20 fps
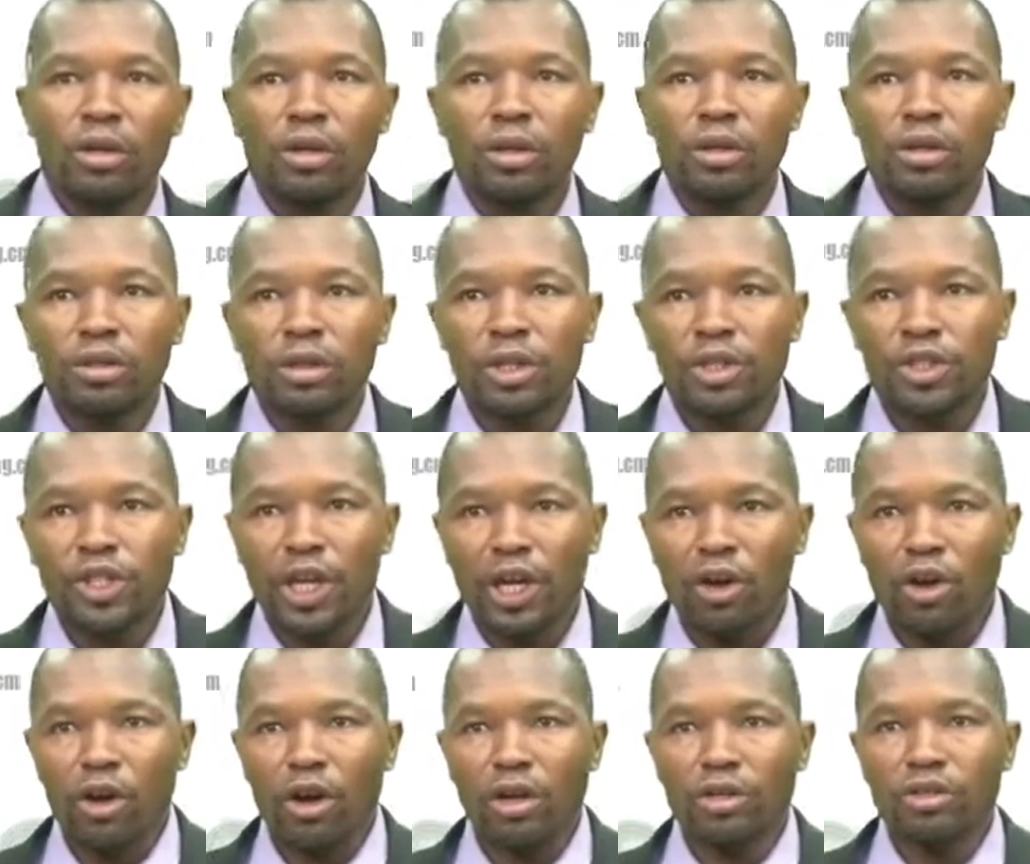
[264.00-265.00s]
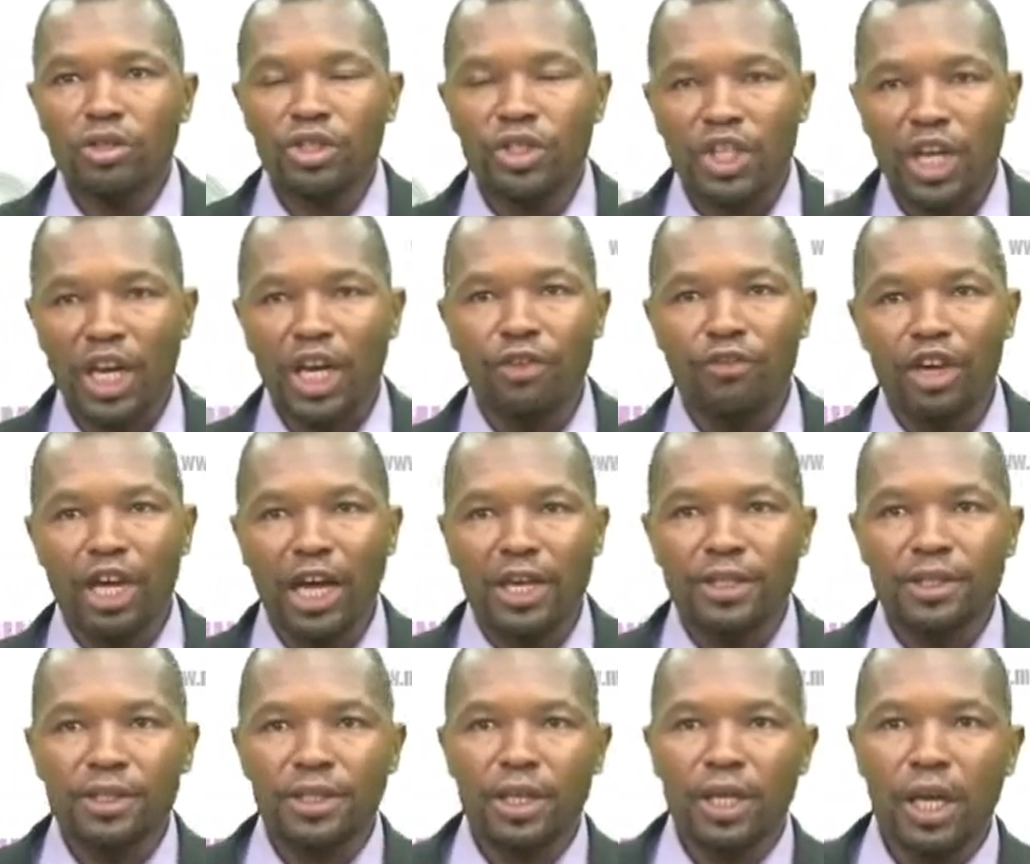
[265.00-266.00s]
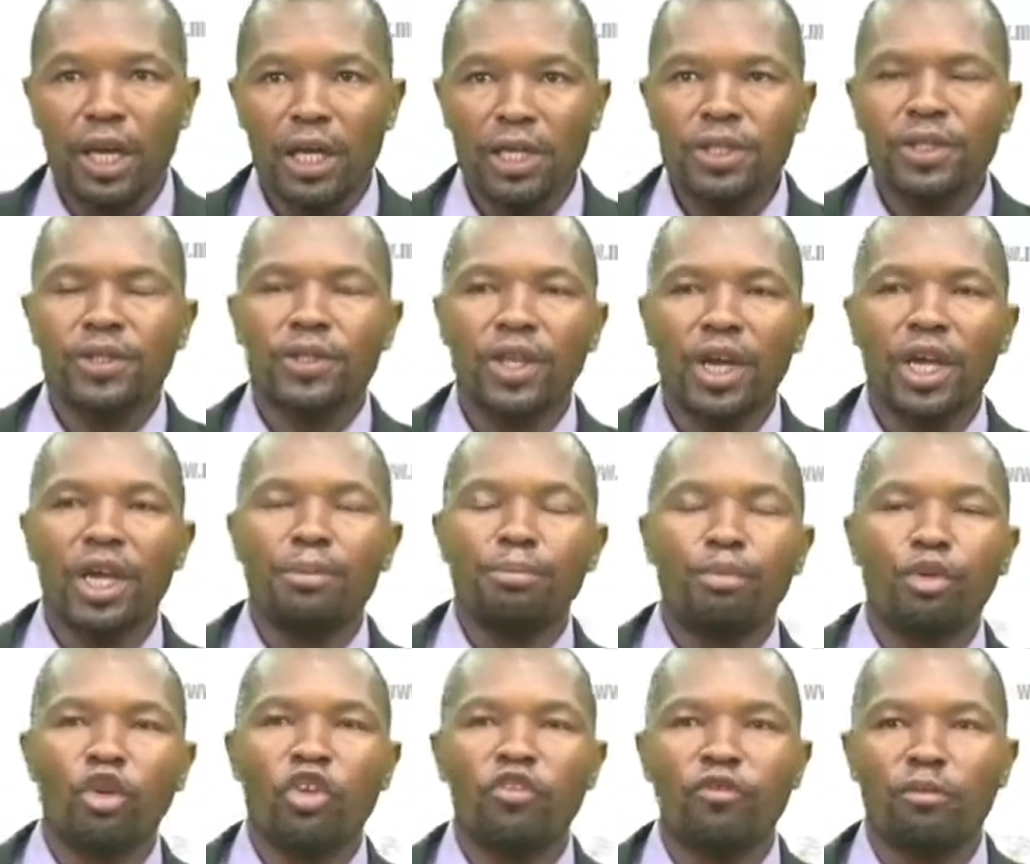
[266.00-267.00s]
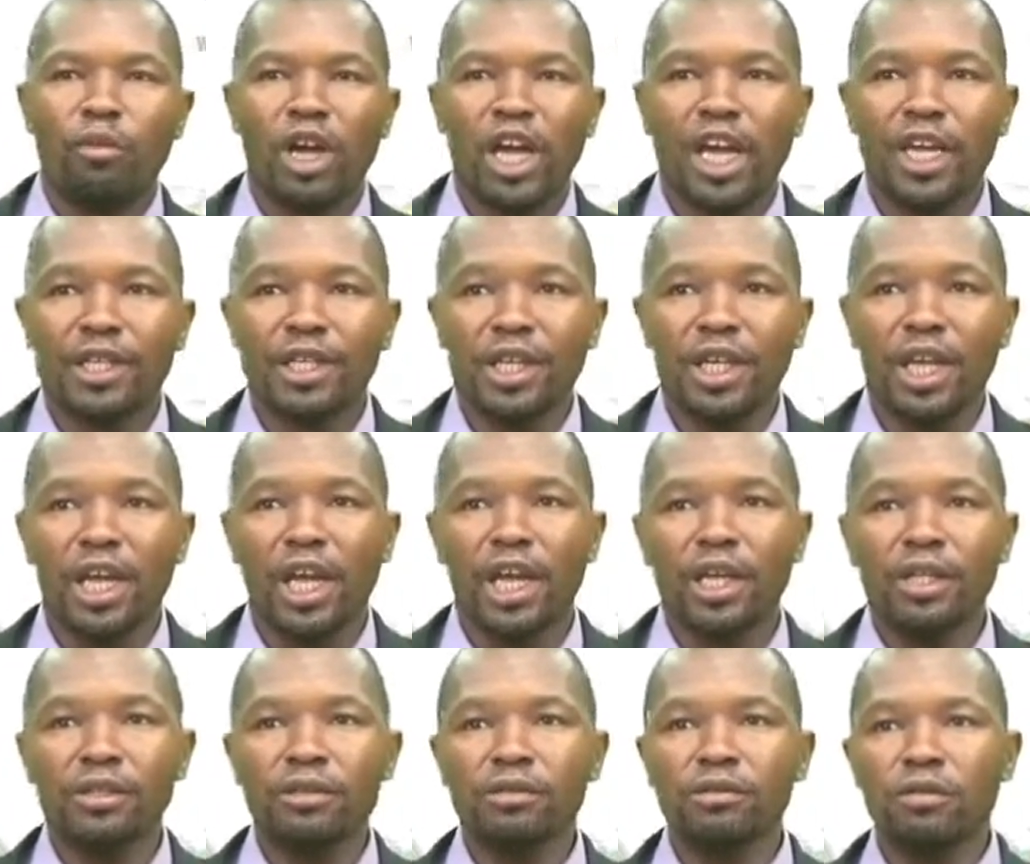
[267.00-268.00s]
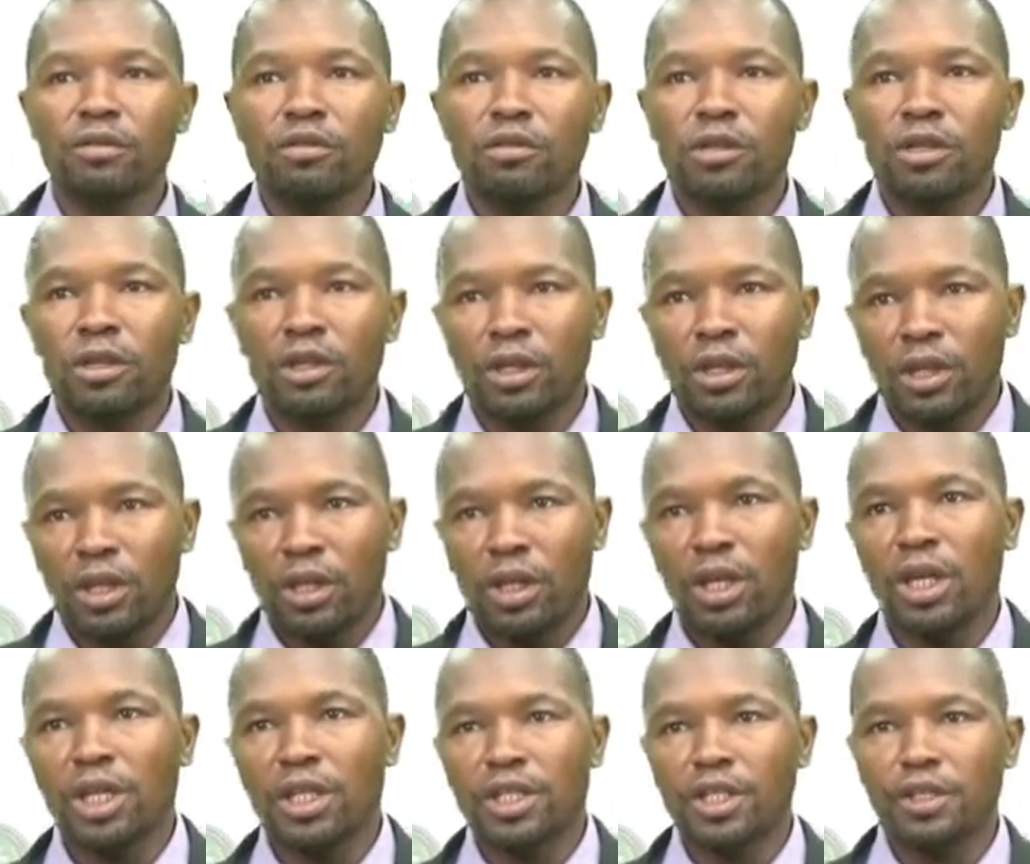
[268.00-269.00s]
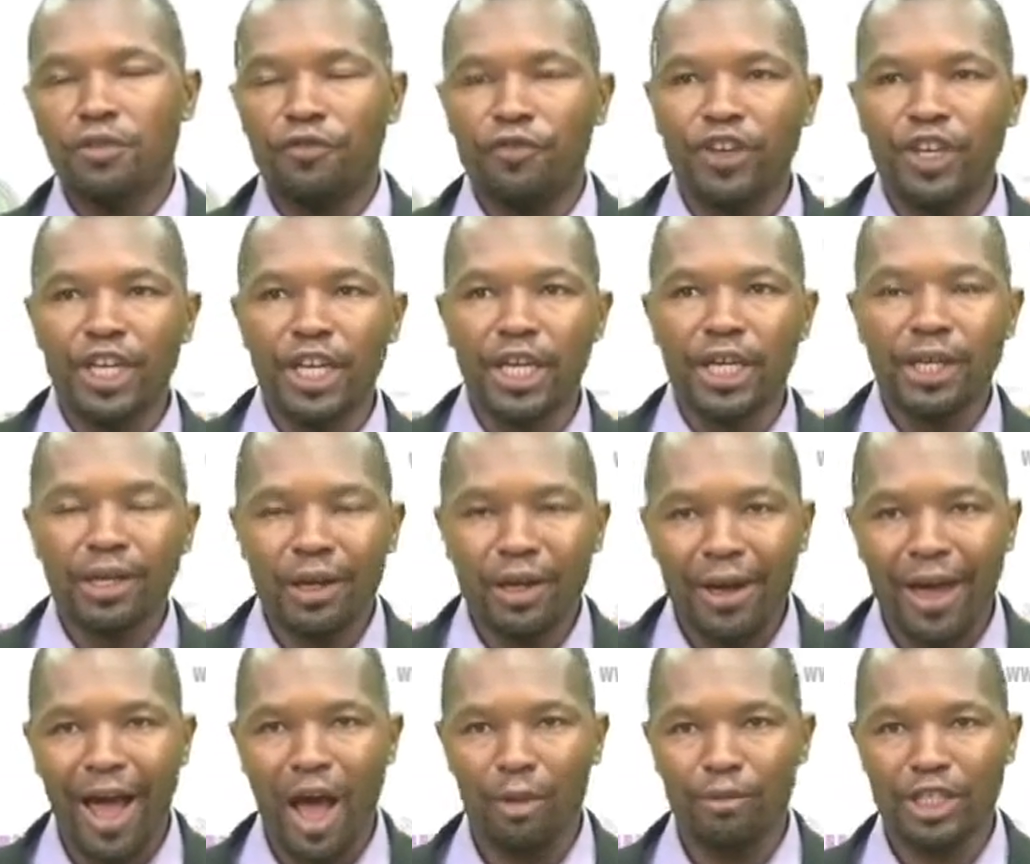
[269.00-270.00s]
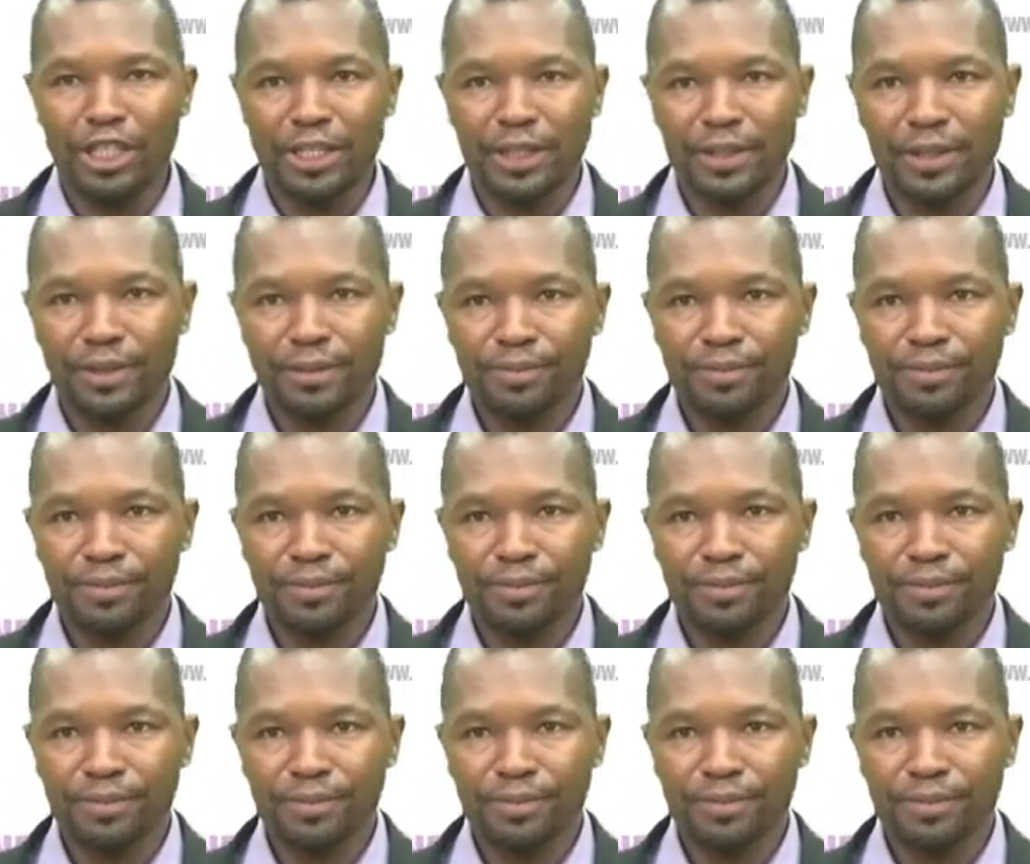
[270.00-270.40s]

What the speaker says: The second significance is the improvement in its feeding habit.